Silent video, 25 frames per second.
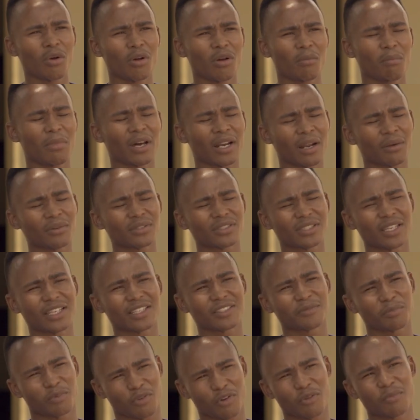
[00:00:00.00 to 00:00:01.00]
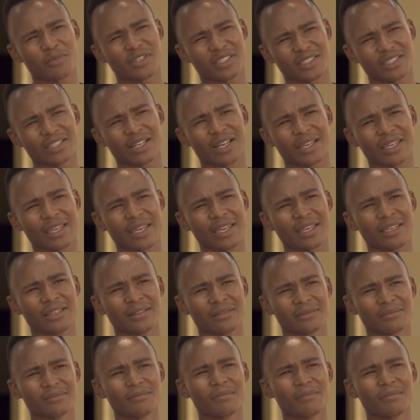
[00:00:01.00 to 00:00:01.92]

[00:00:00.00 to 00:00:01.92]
but I would say it's promising again.